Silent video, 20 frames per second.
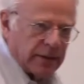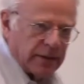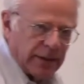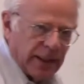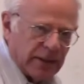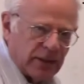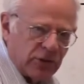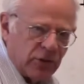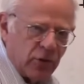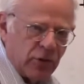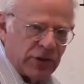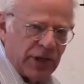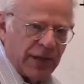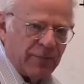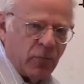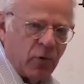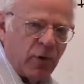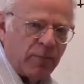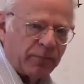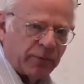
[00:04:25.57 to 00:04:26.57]
Let's use a
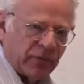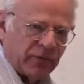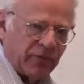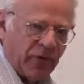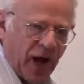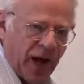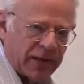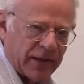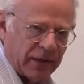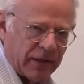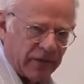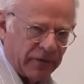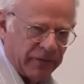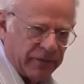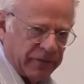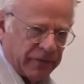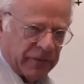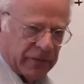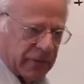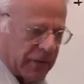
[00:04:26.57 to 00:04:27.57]
more
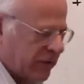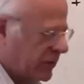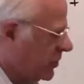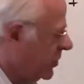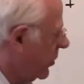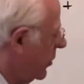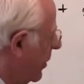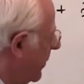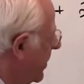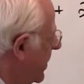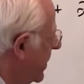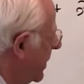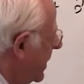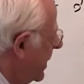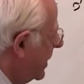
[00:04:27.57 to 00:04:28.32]
provocative term.